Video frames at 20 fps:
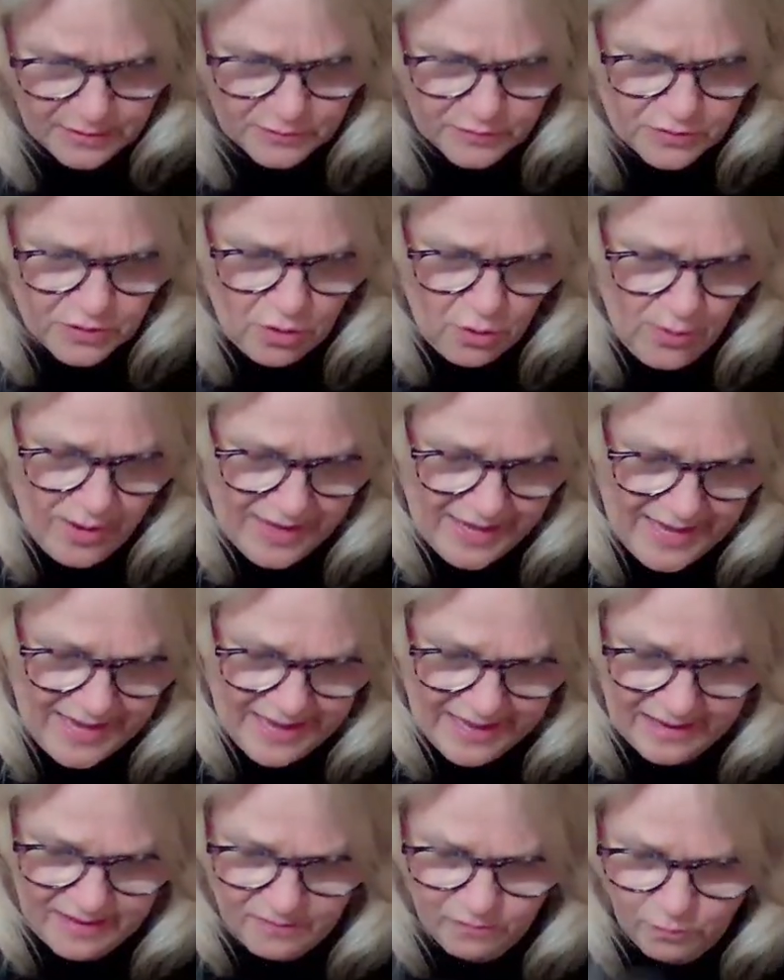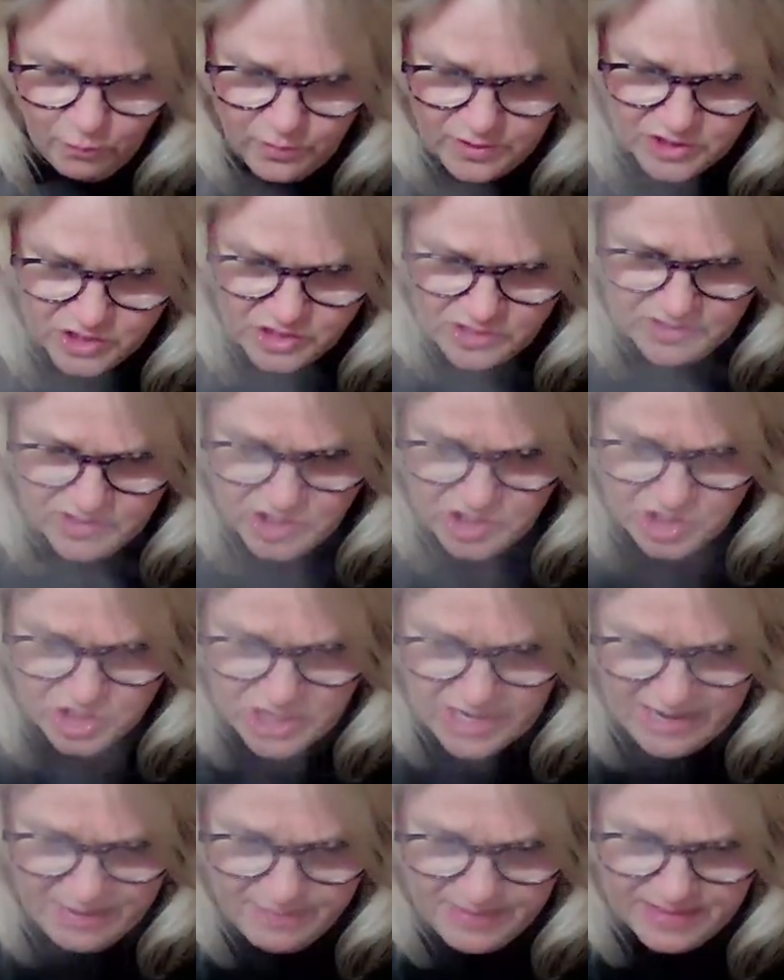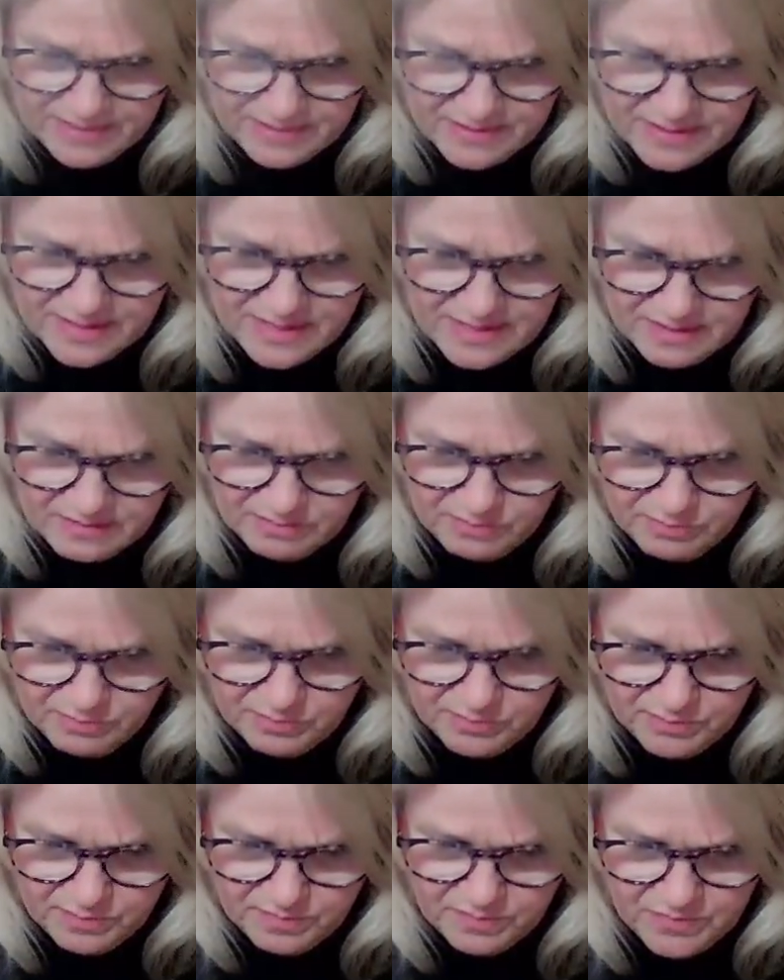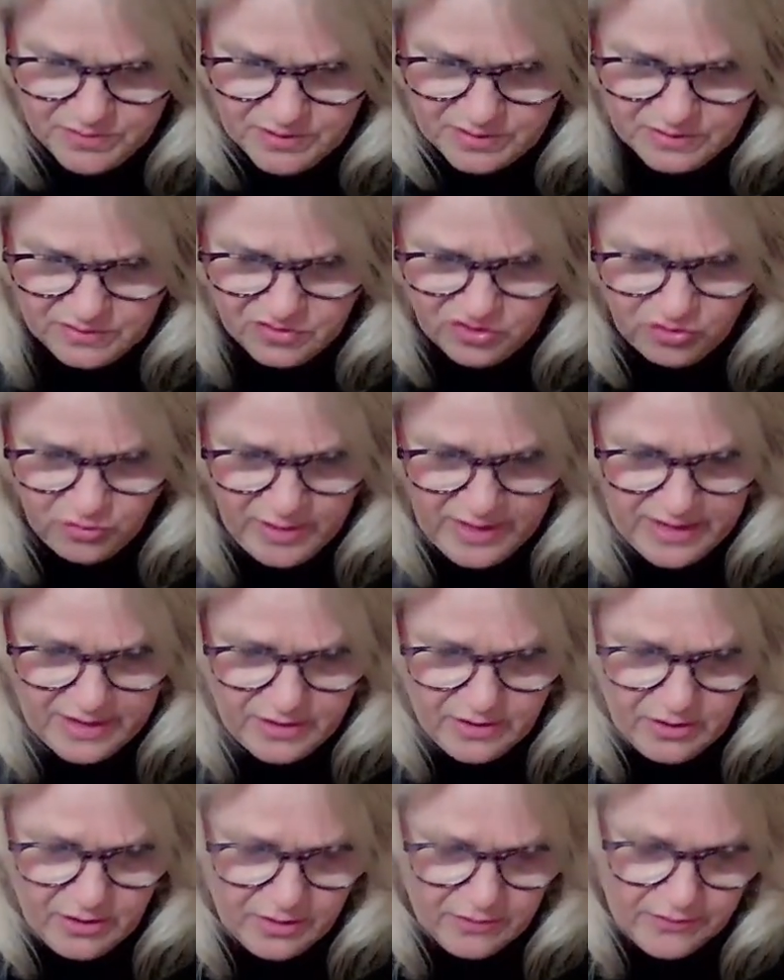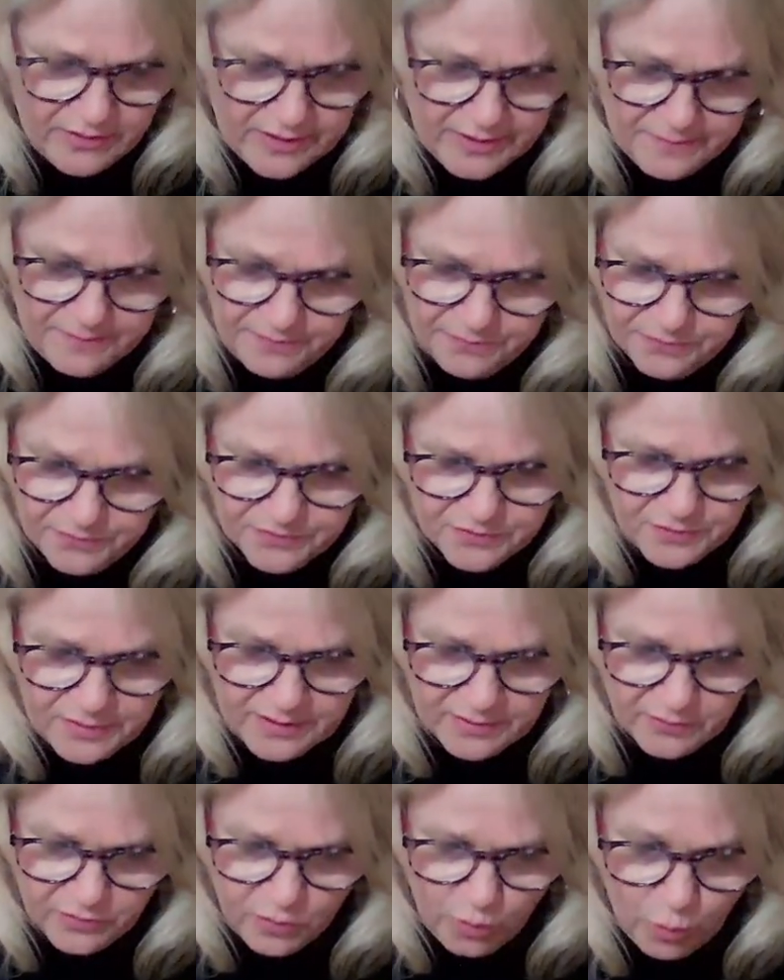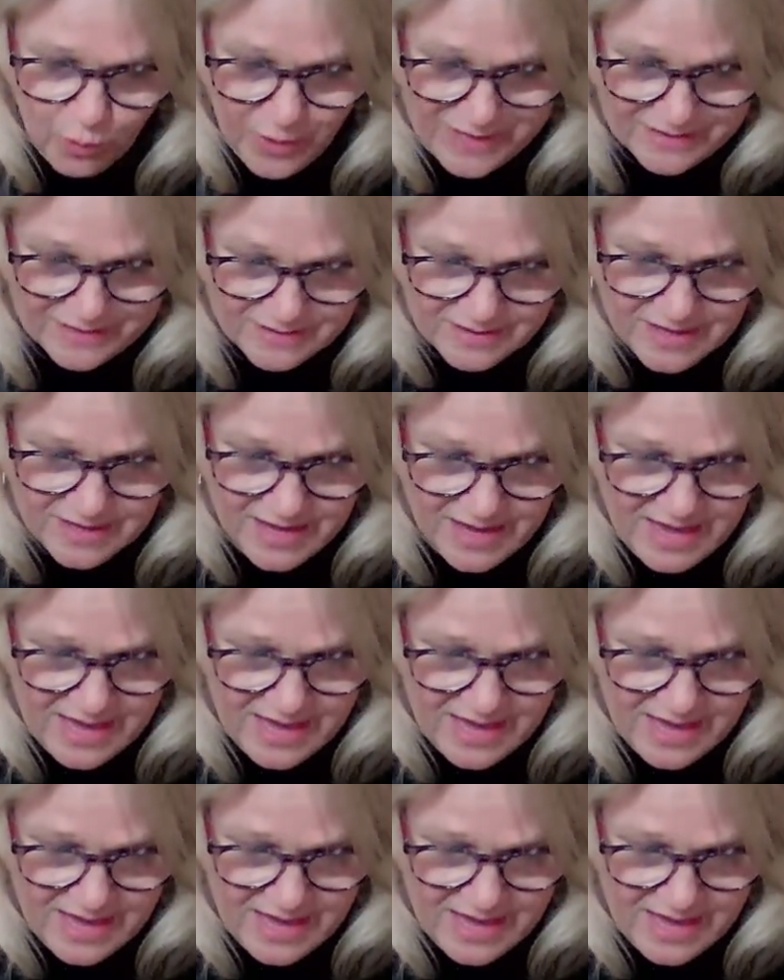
So again, we're just jamming the strainer or the whisk